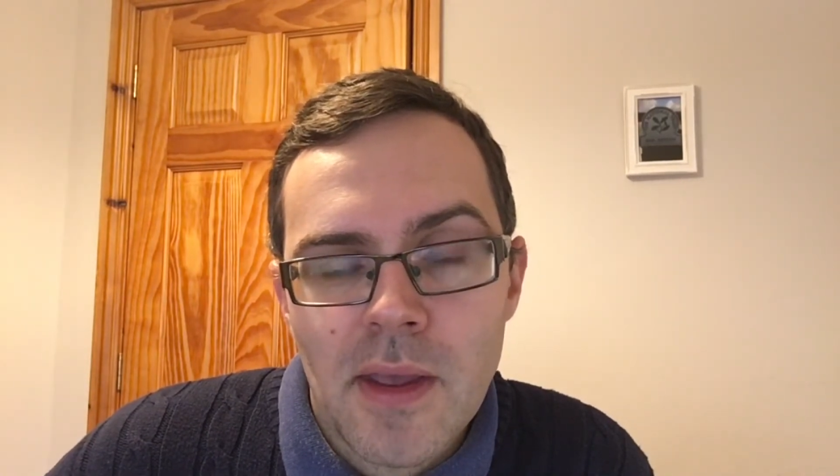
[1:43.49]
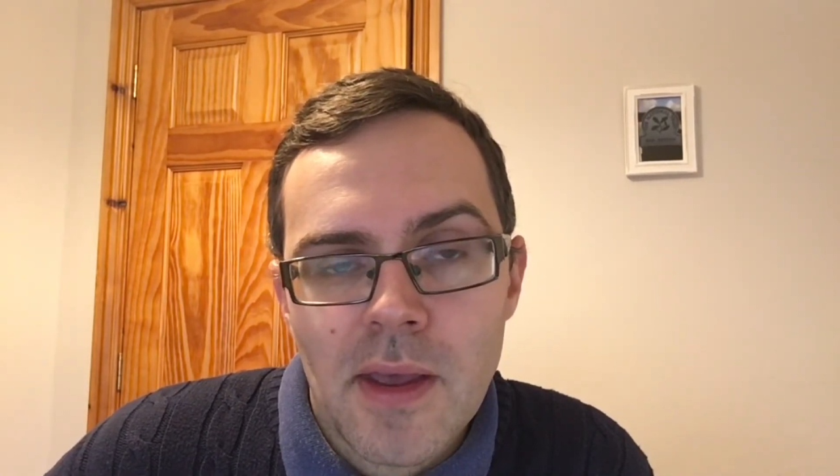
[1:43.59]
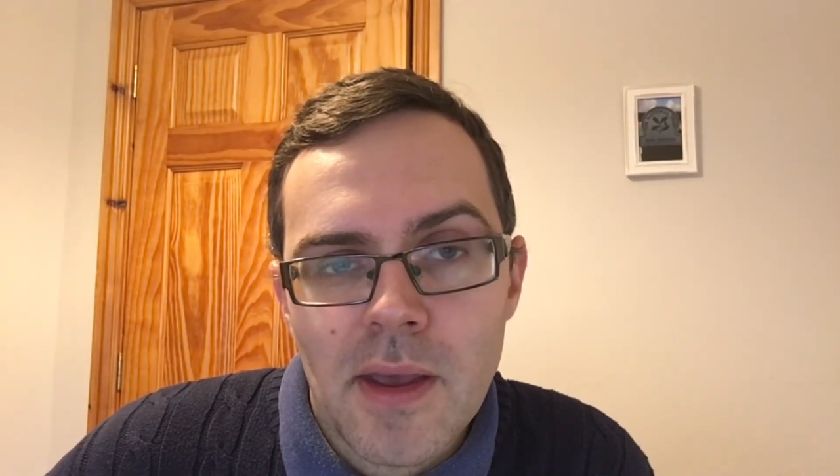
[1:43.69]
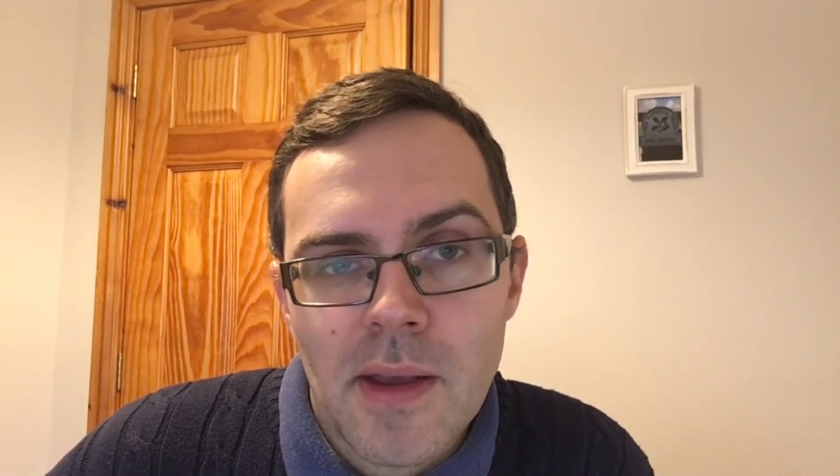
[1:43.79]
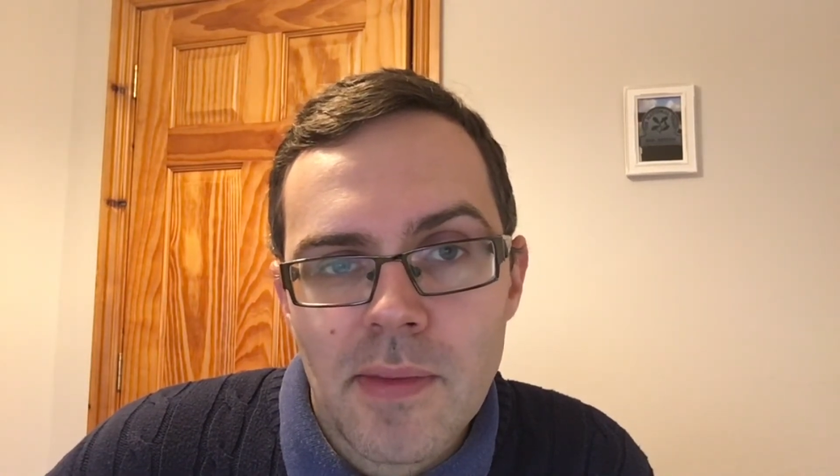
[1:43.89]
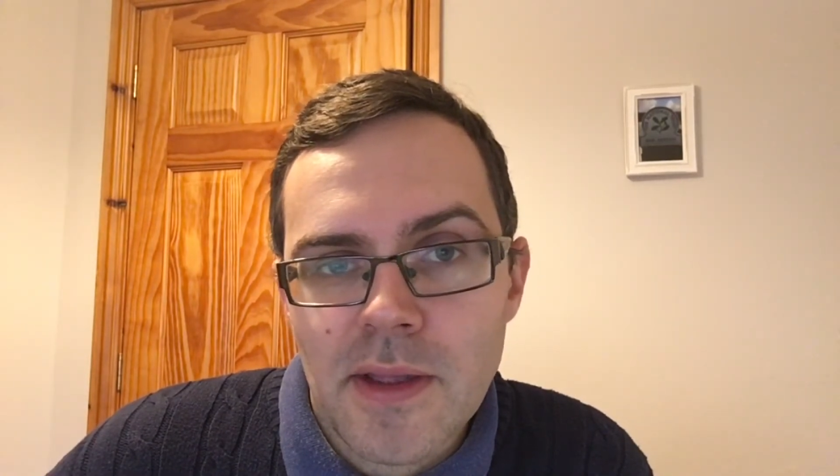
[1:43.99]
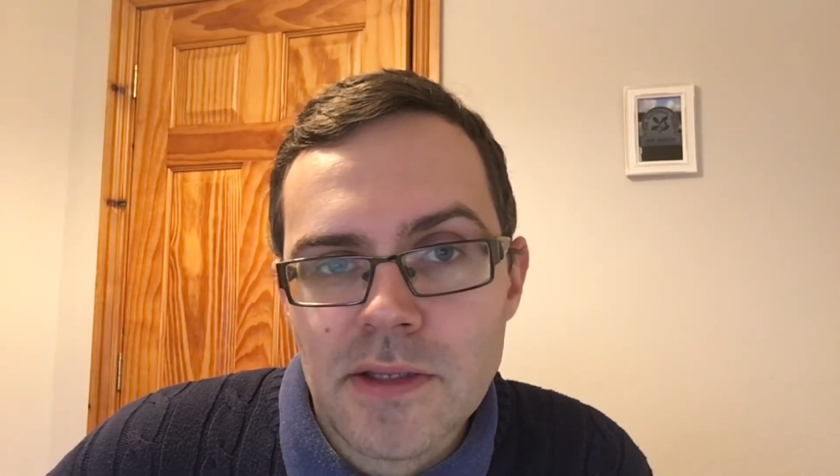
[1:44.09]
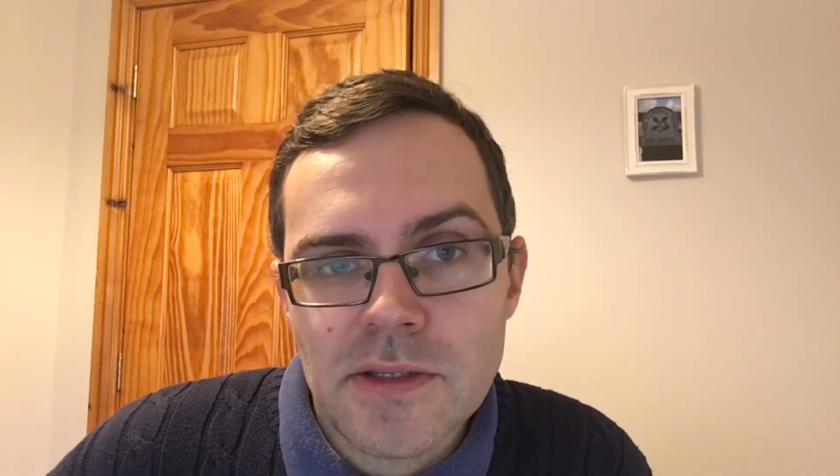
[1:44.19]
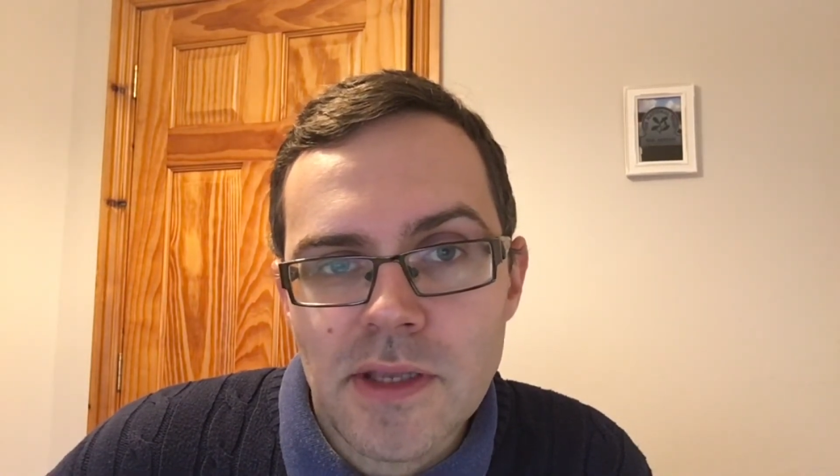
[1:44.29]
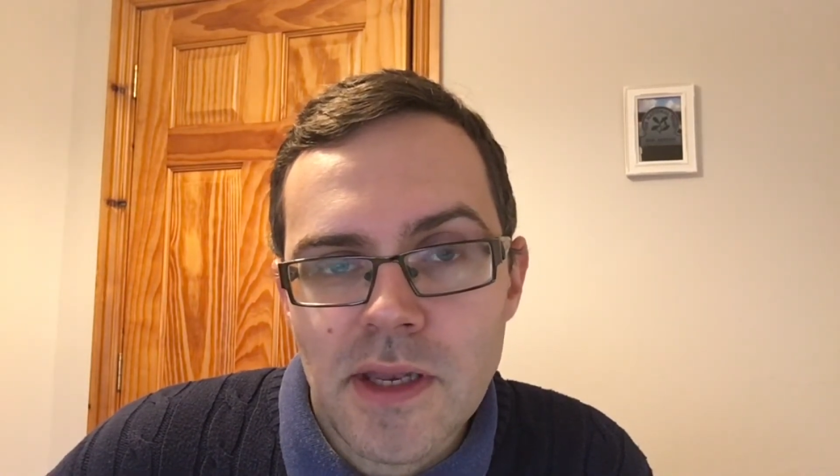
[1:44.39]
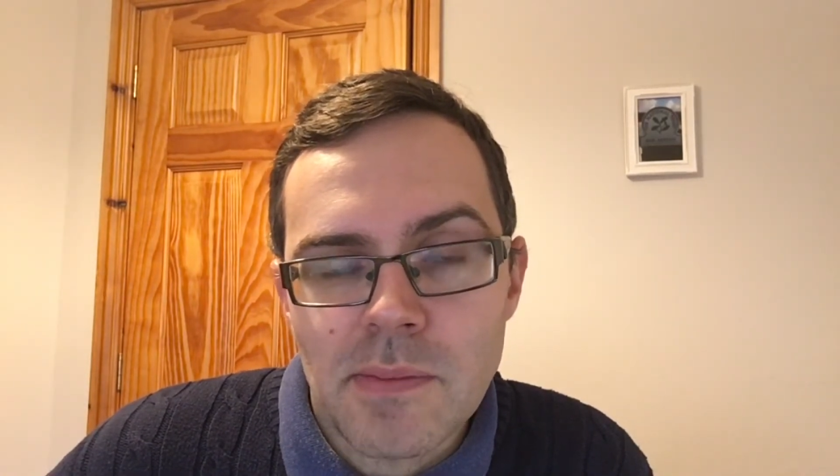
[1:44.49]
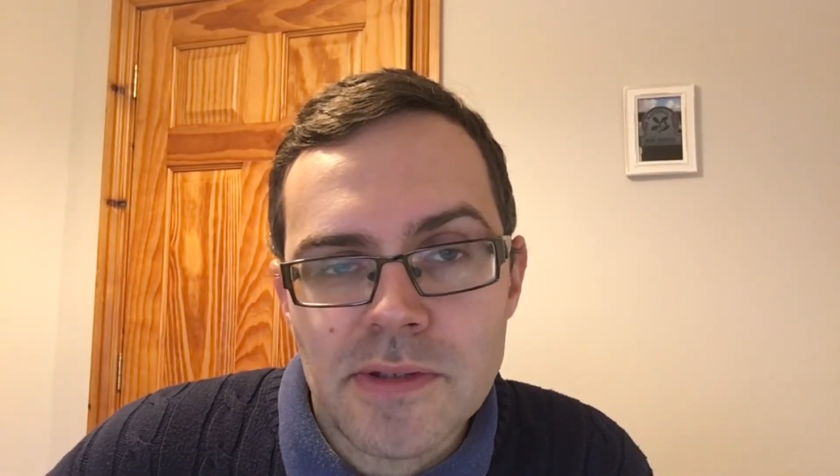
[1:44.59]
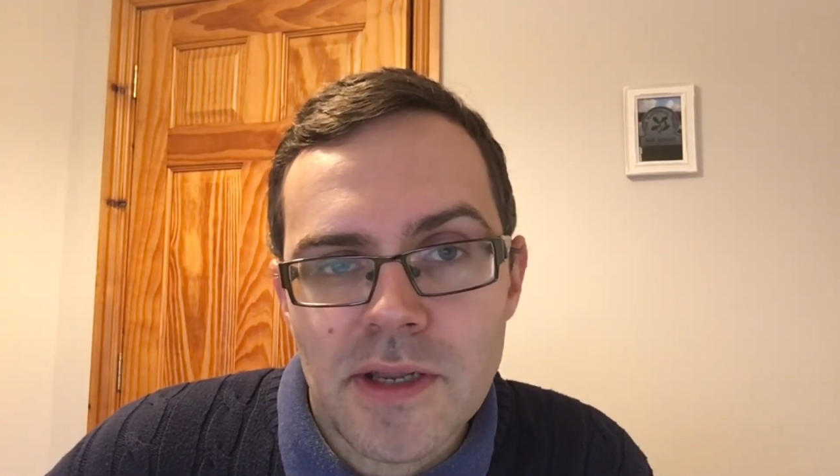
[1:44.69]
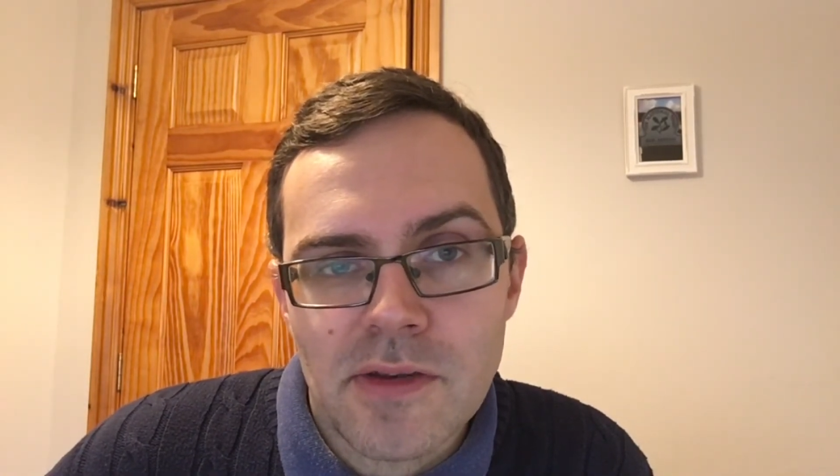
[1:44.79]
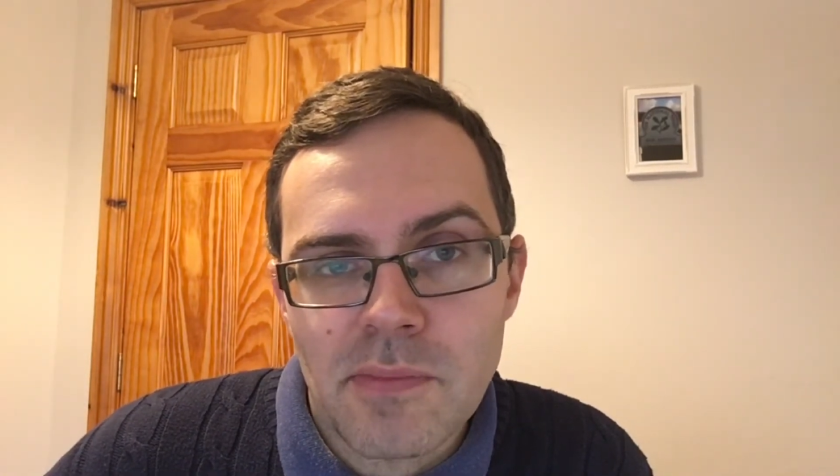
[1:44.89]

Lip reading: That's 80% of